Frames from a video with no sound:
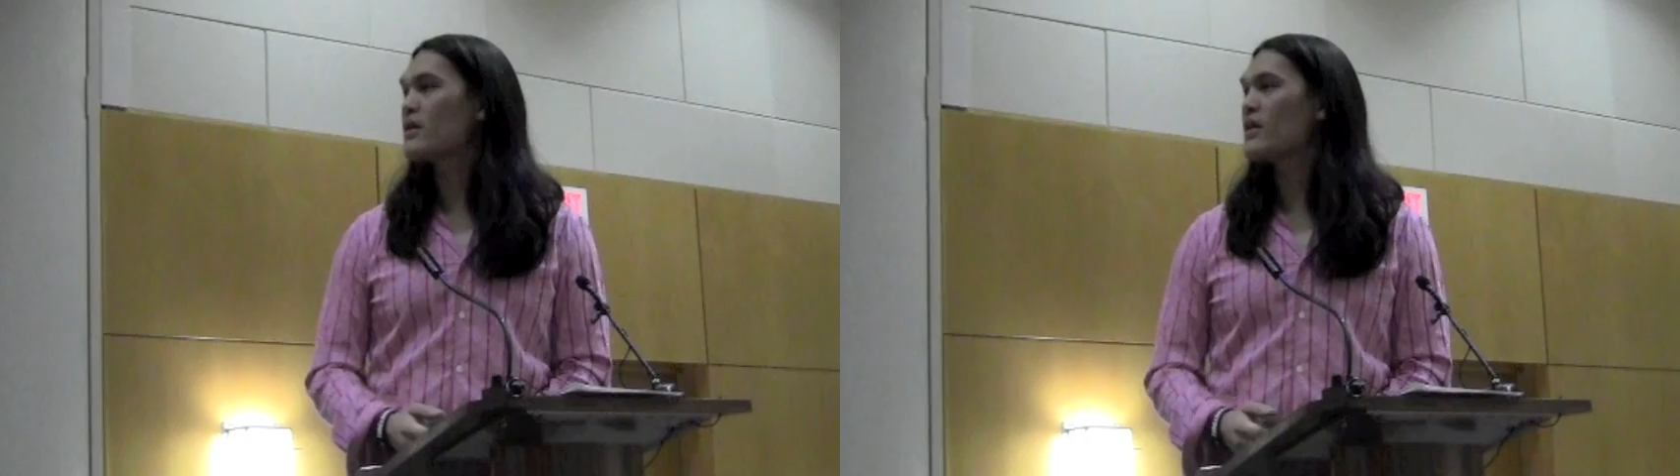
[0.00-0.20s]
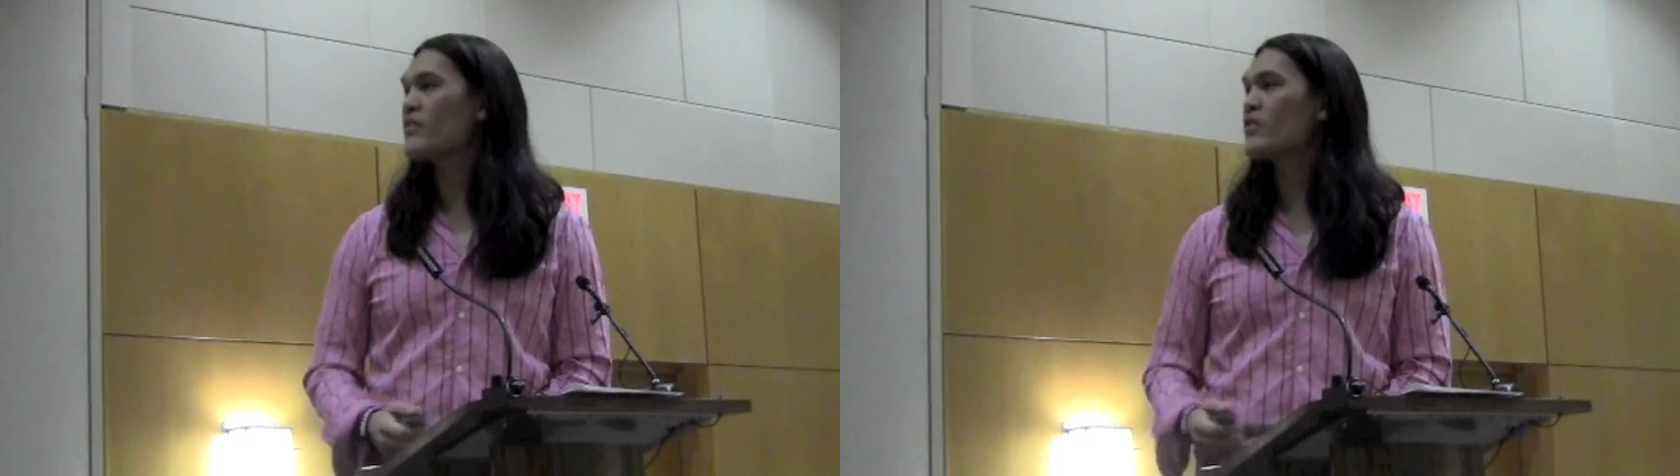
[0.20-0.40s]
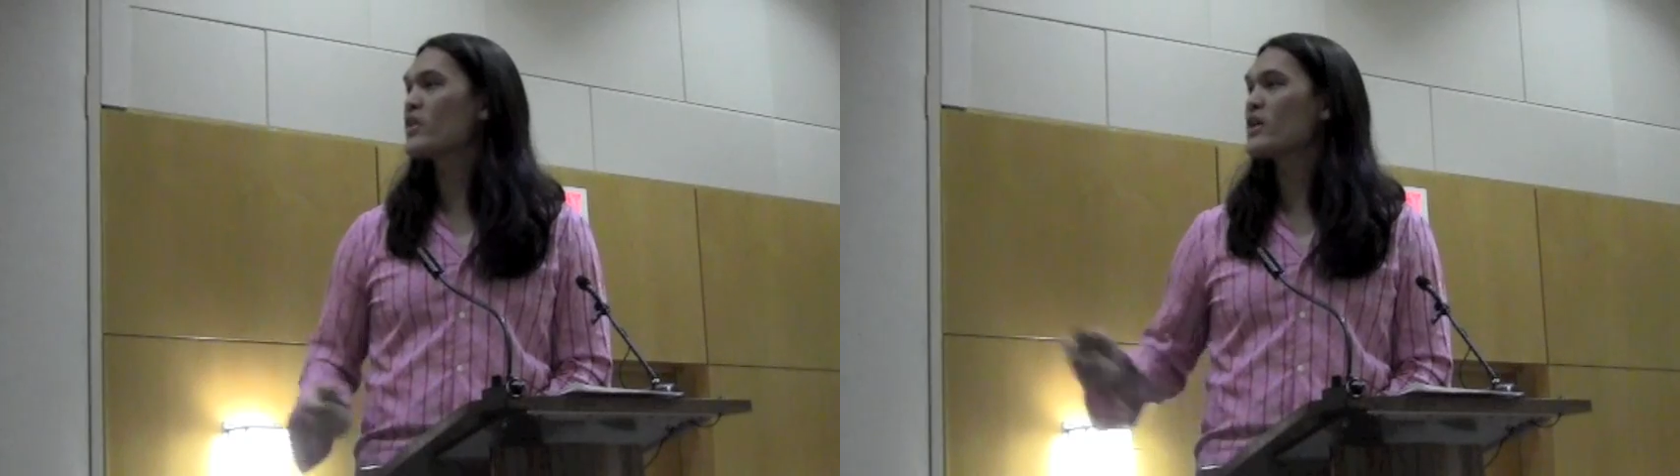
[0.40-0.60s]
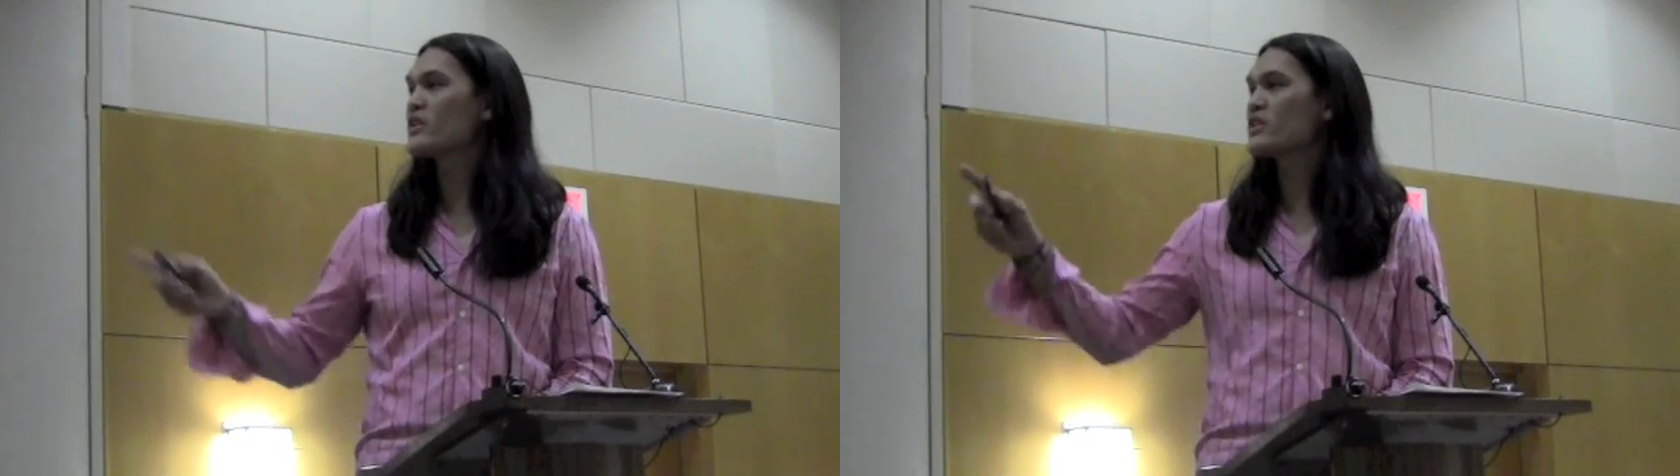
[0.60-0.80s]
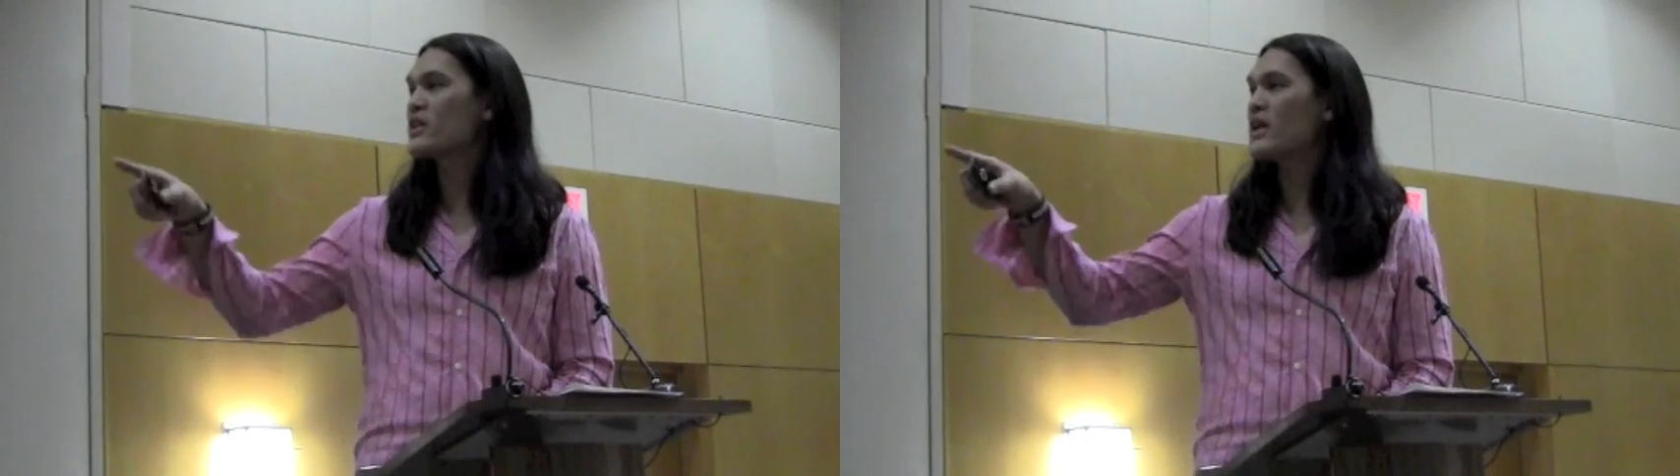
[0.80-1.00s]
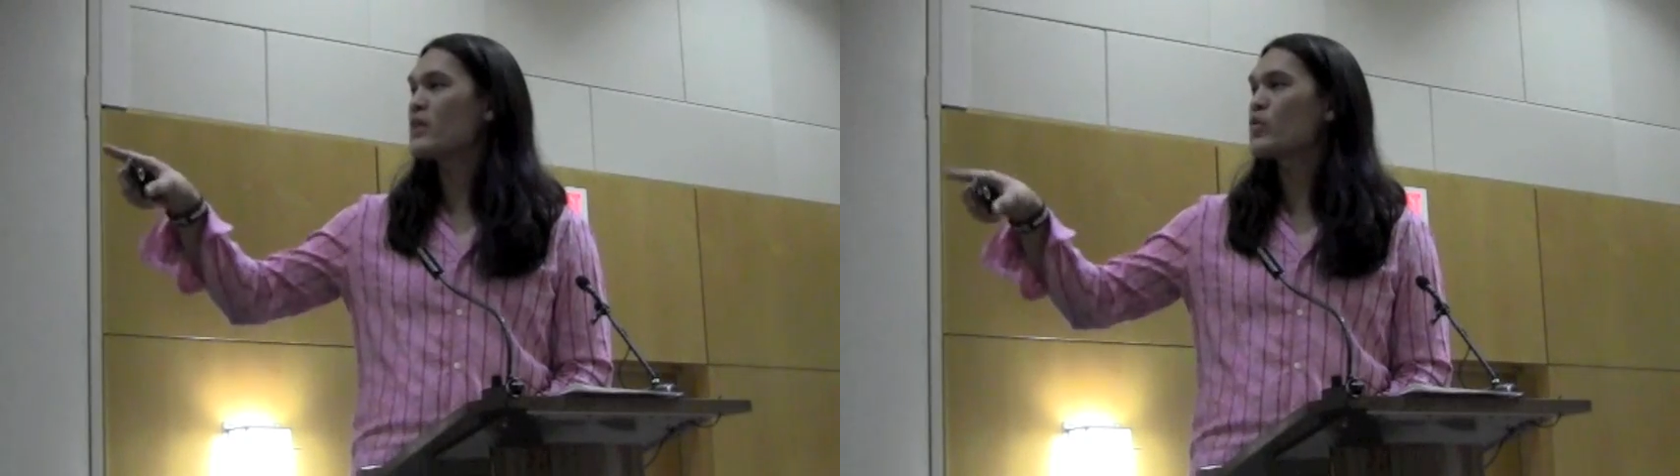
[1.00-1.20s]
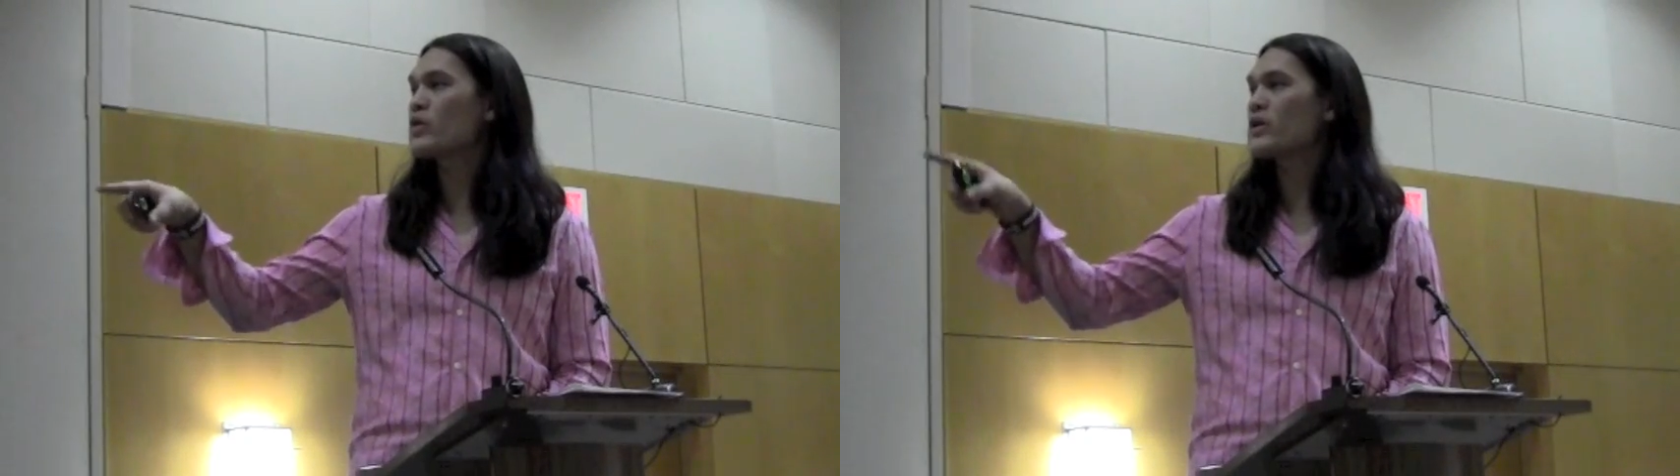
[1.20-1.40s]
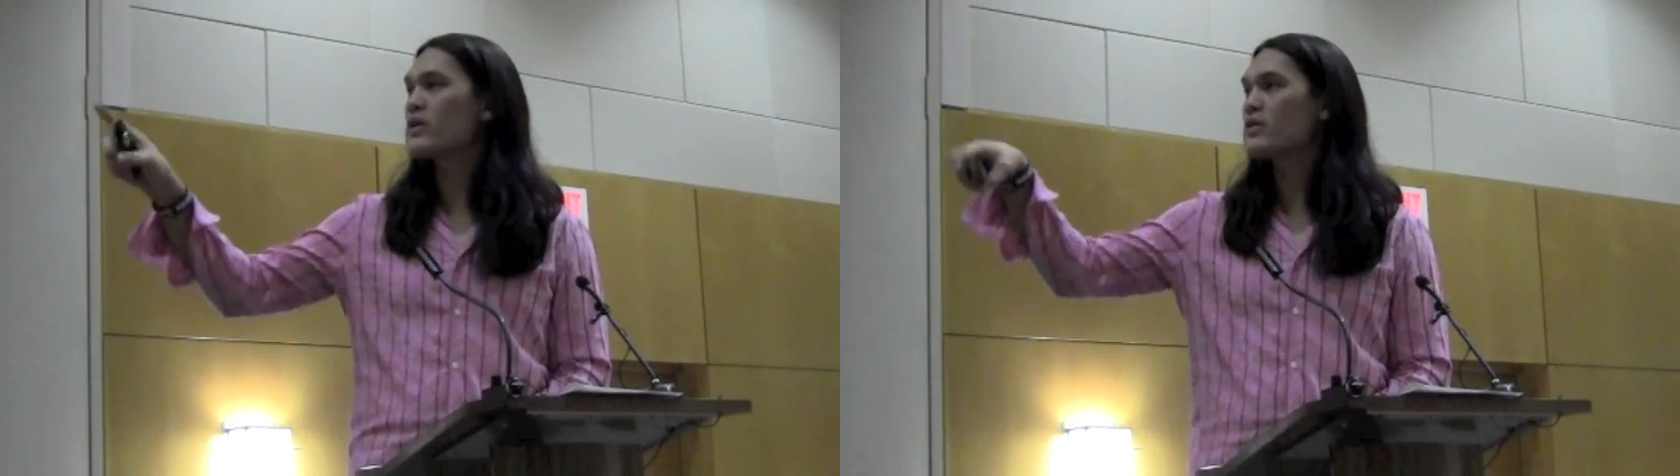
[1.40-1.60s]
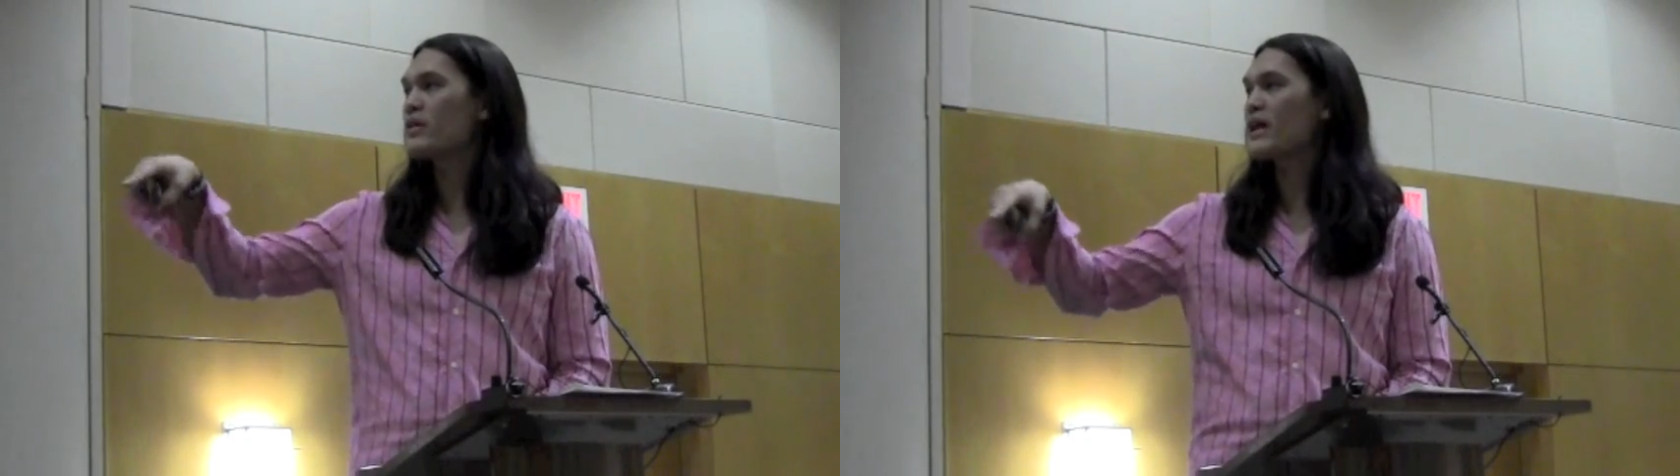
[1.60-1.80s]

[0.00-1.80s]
if you click just anywhere in the